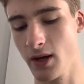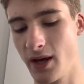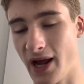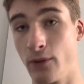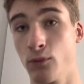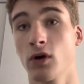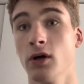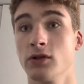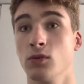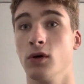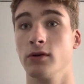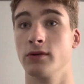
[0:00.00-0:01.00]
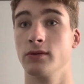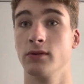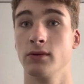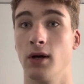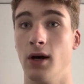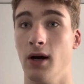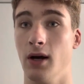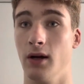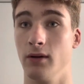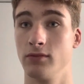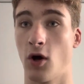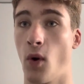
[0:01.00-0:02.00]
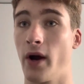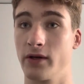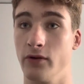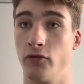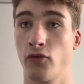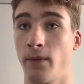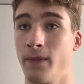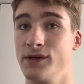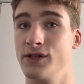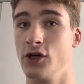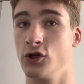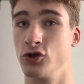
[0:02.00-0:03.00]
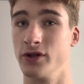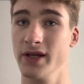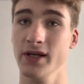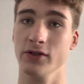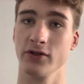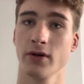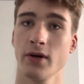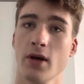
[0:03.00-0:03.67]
In regard to what directed fragmentation is,